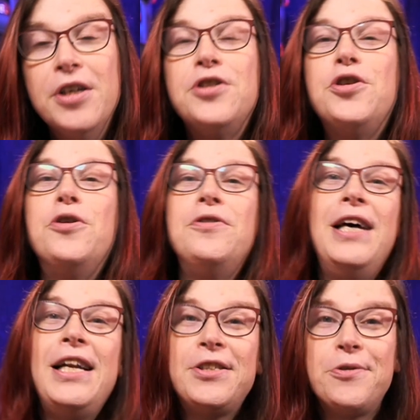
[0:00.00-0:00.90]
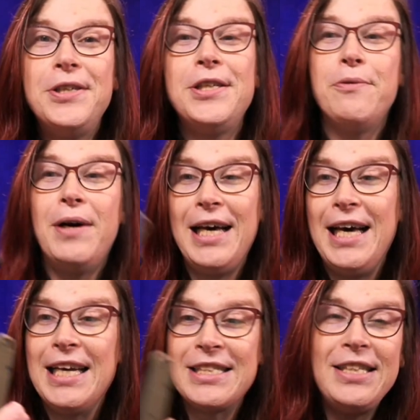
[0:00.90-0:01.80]
So that is the reason why I
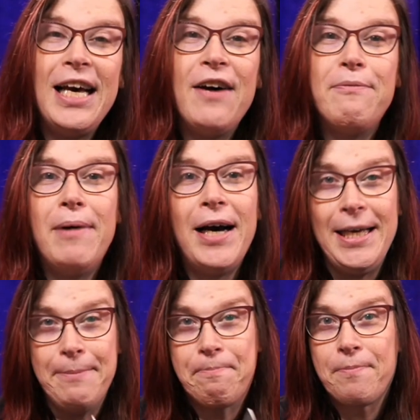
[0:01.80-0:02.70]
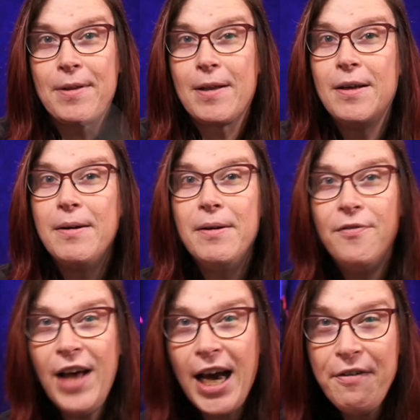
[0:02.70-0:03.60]
actually have my
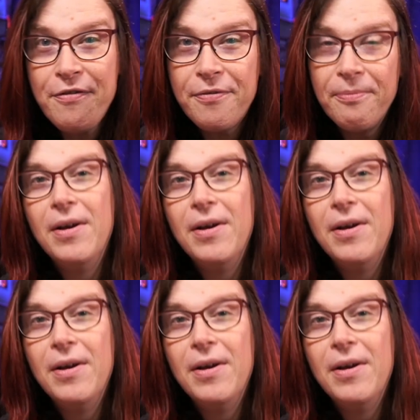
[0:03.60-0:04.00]
knife,